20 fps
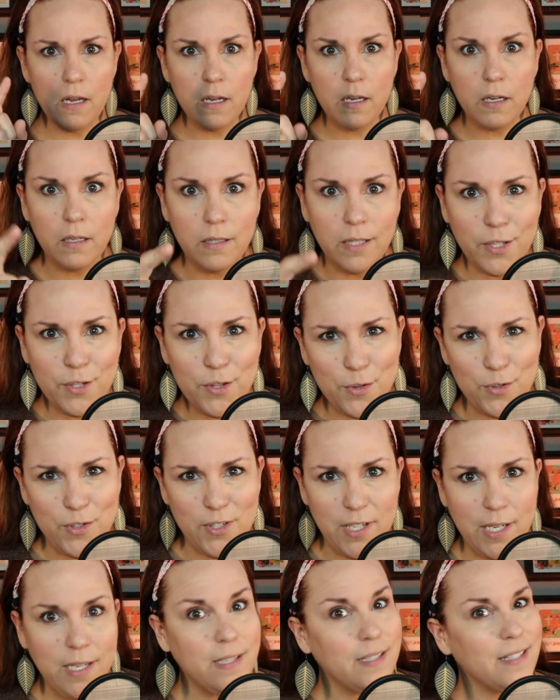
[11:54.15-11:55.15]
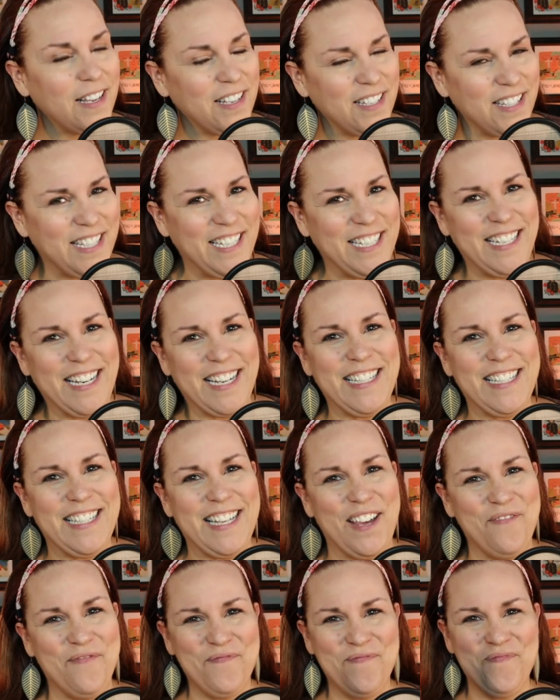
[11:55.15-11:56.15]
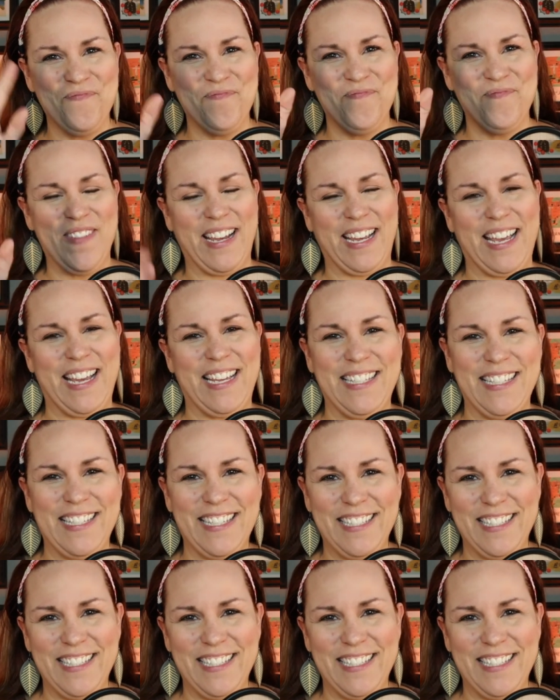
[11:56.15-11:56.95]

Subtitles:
Click those links. I'll see you next time. Bye guys.